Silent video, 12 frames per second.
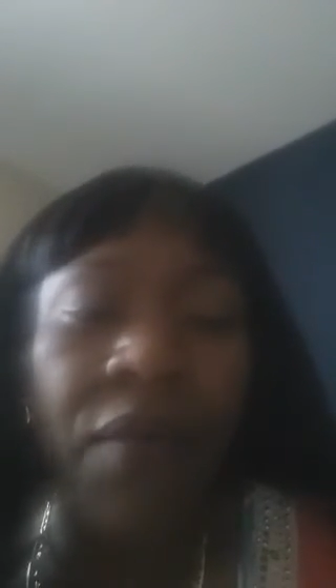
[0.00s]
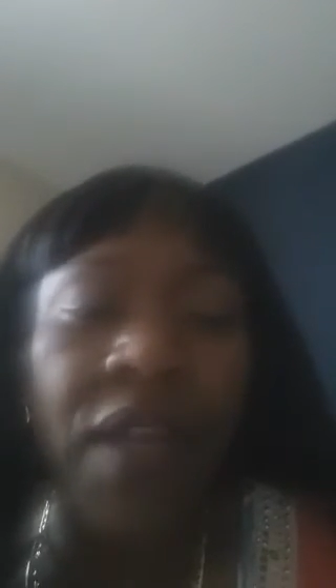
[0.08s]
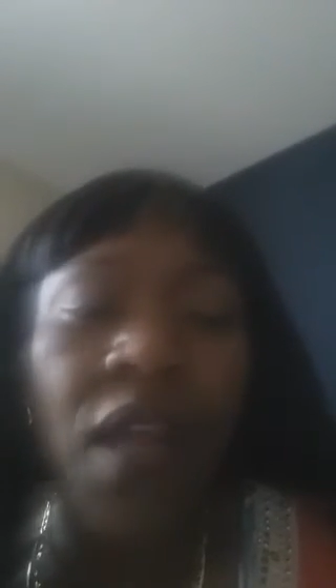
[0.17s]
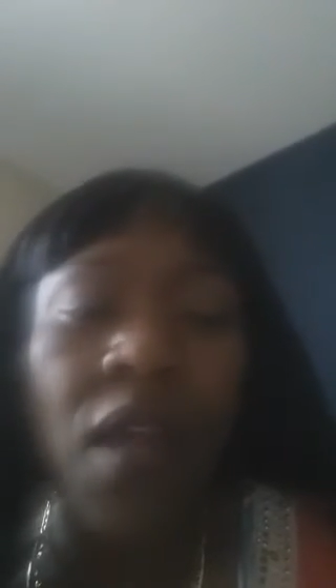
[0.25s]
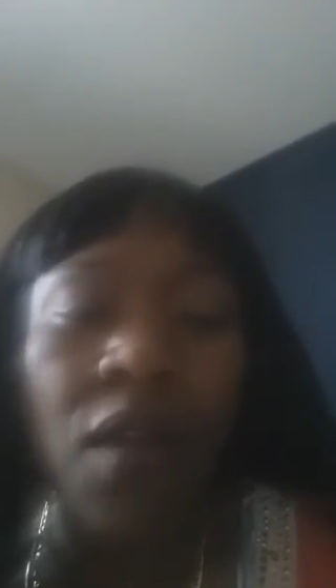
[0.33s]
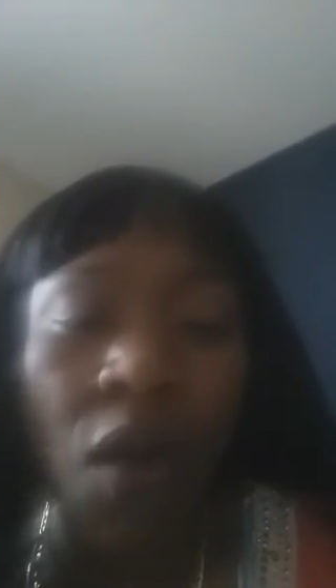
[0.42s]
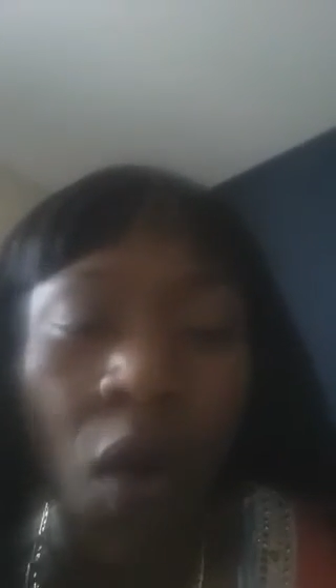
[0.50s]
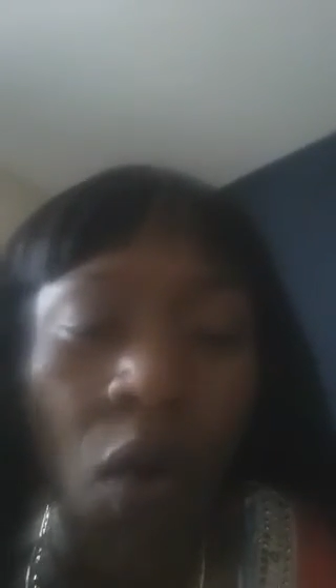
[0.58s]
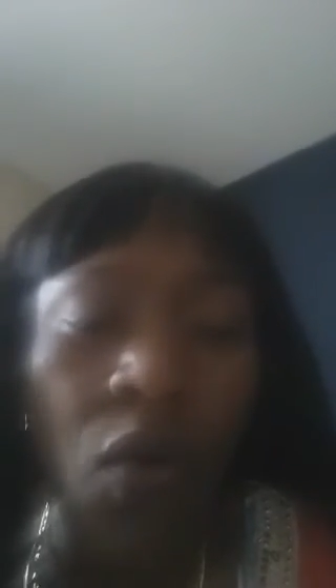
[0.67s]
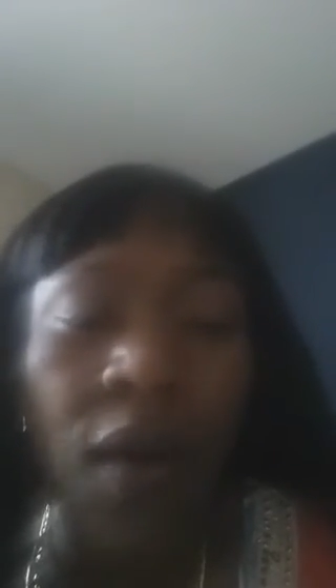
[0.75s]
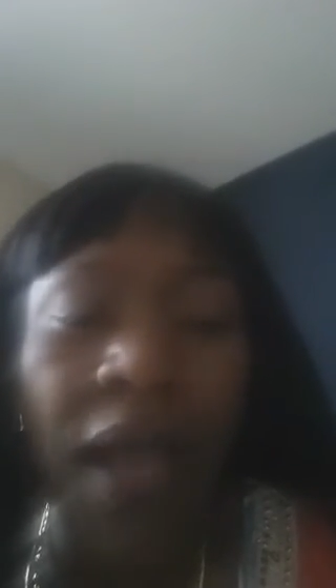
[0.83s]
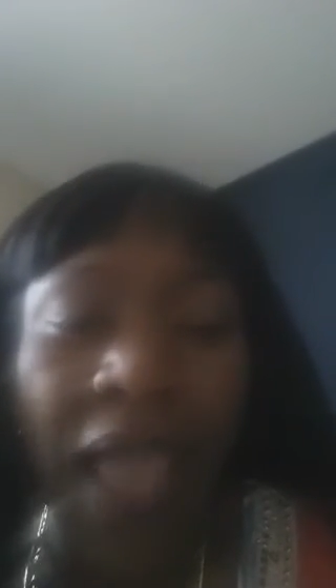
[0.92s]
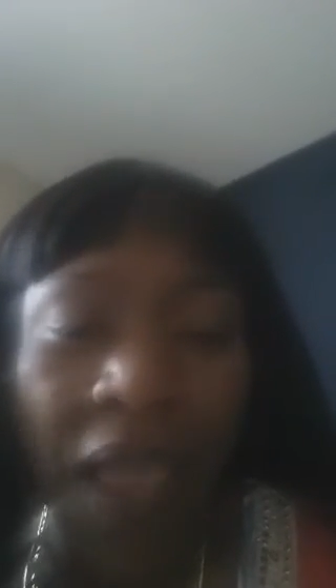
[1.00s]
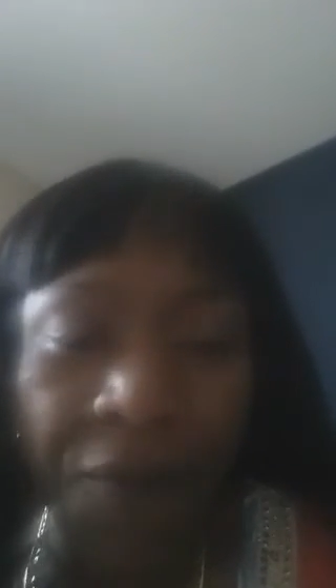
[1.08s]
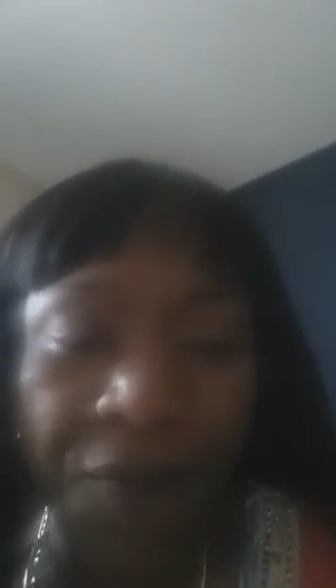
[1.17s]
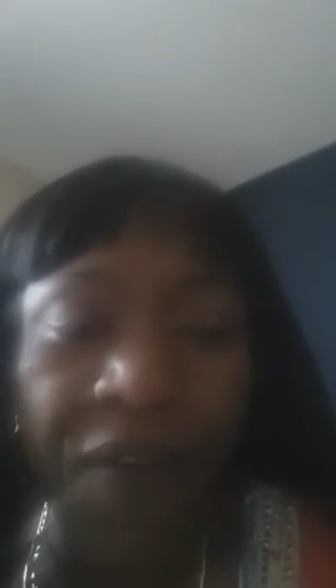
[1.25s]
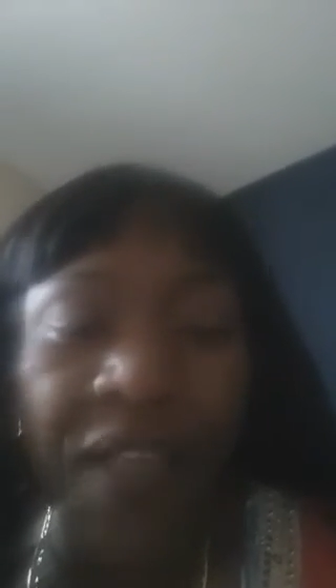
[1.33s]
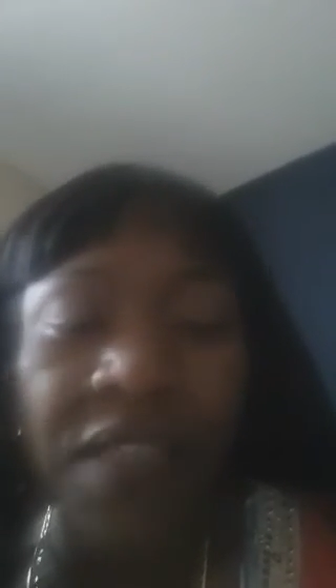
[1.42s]
O F as
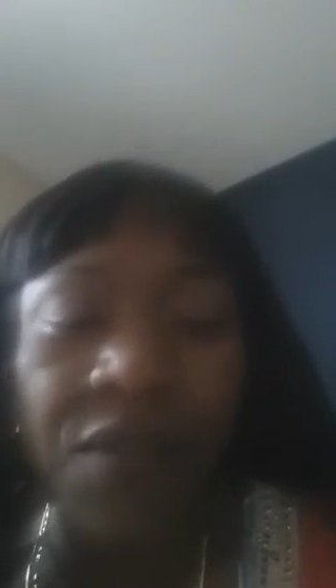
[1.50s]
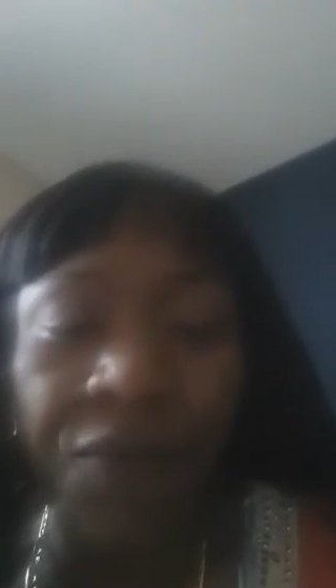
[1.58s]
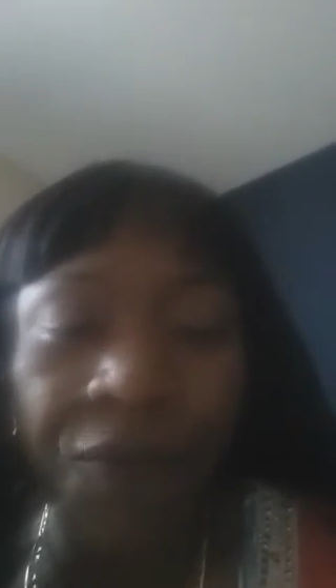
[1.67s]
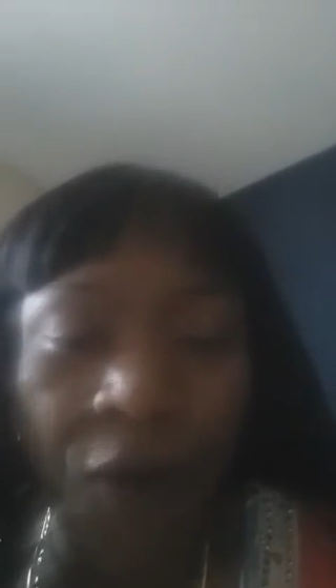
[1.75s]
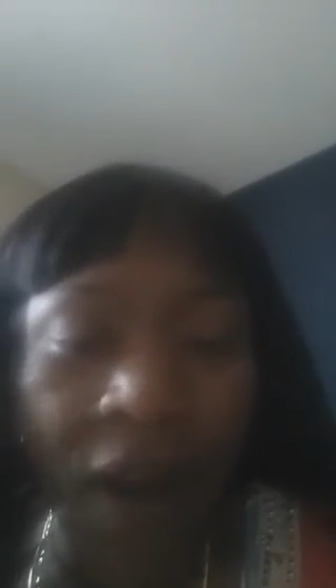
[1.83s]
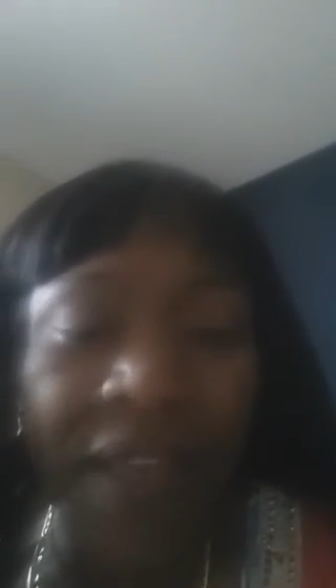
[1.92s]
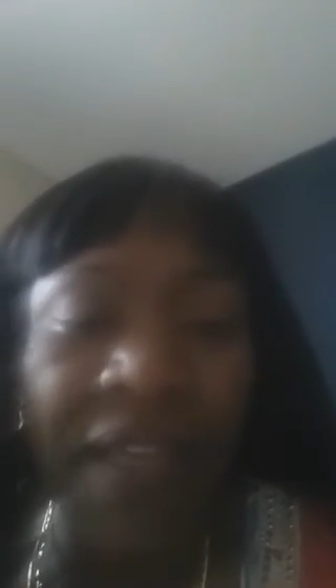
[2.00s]
in Frank,